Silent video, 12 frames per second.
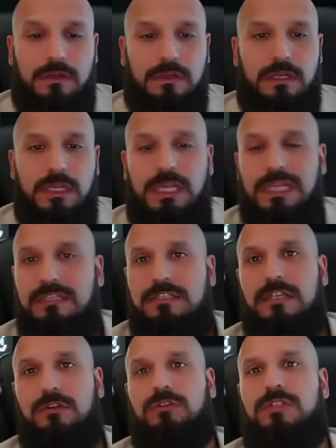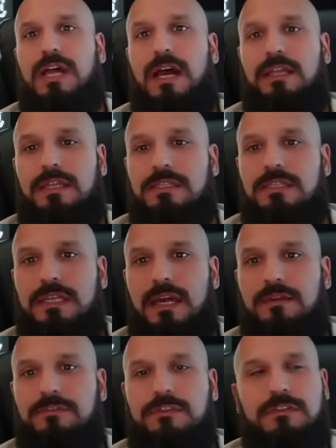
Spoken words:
in single stock ETFs,